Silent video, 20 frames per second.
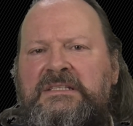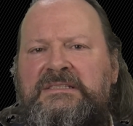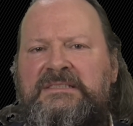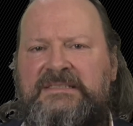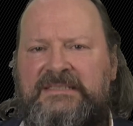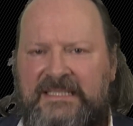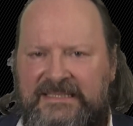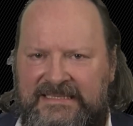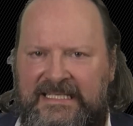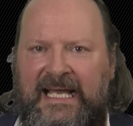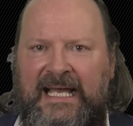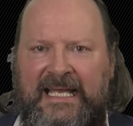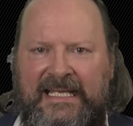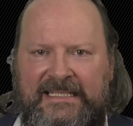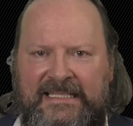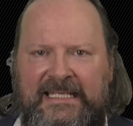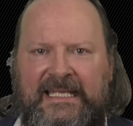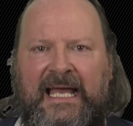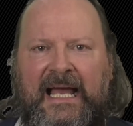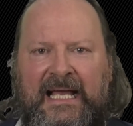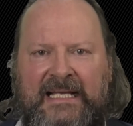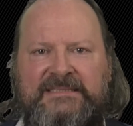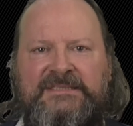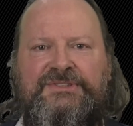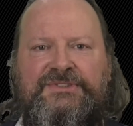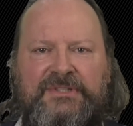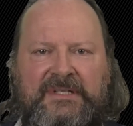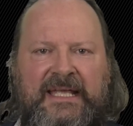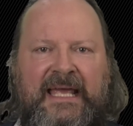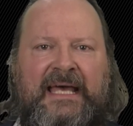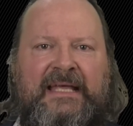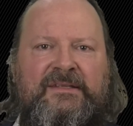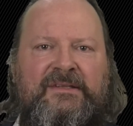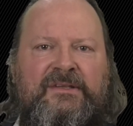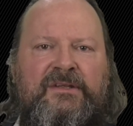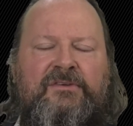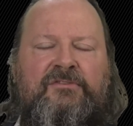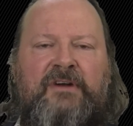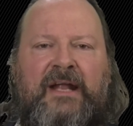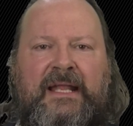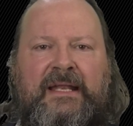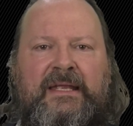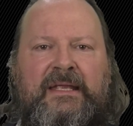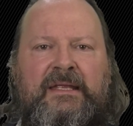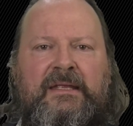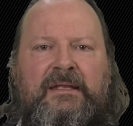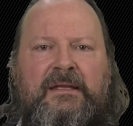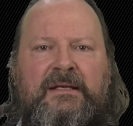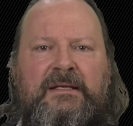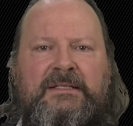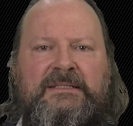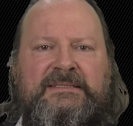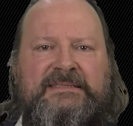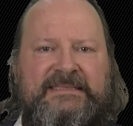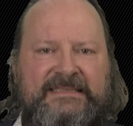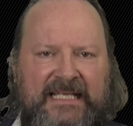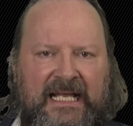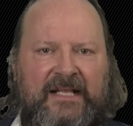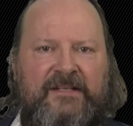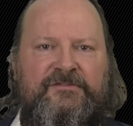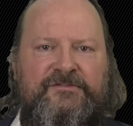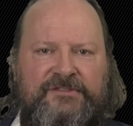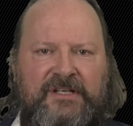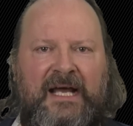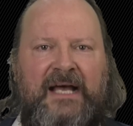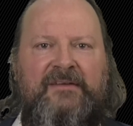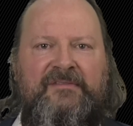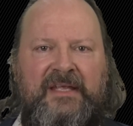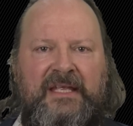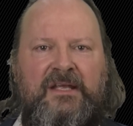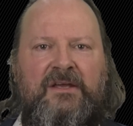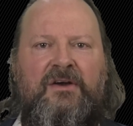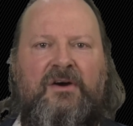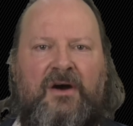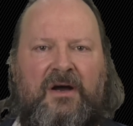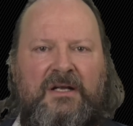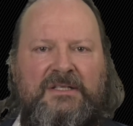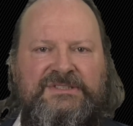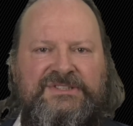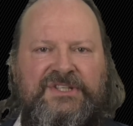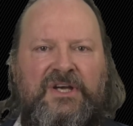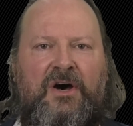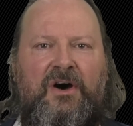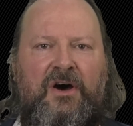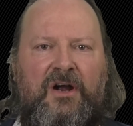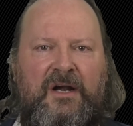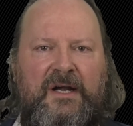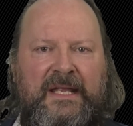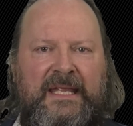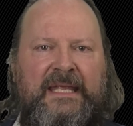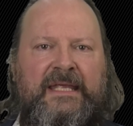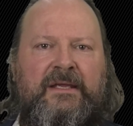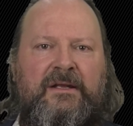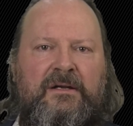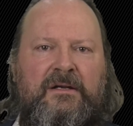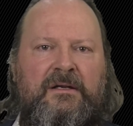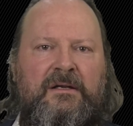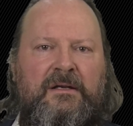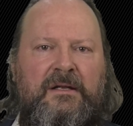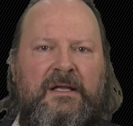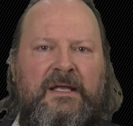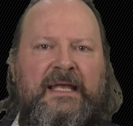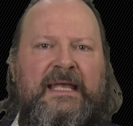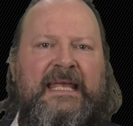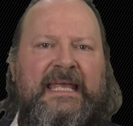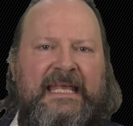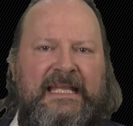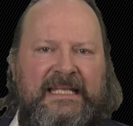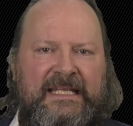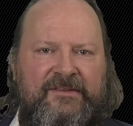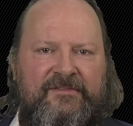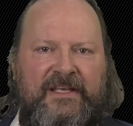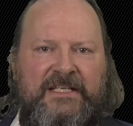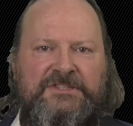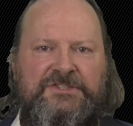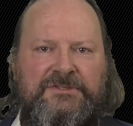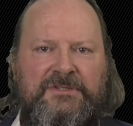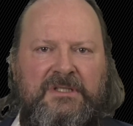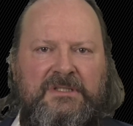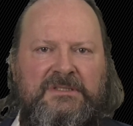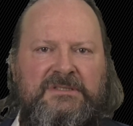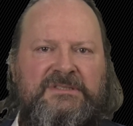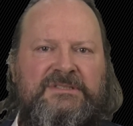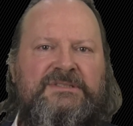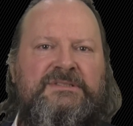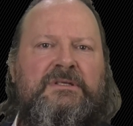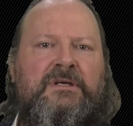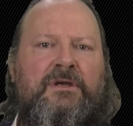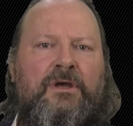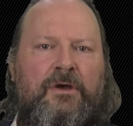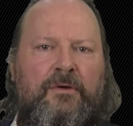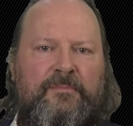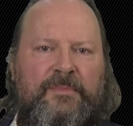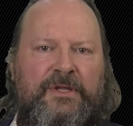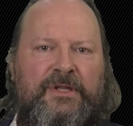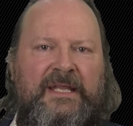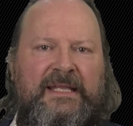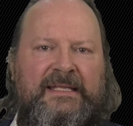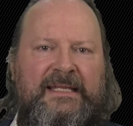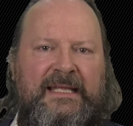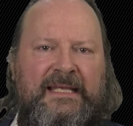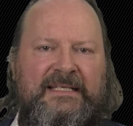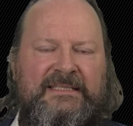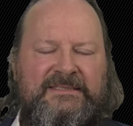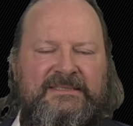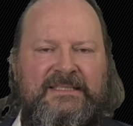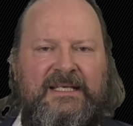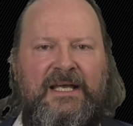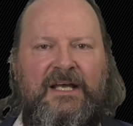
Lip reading: Society has to get ready. Self-driving cars are here. Individuals, communities,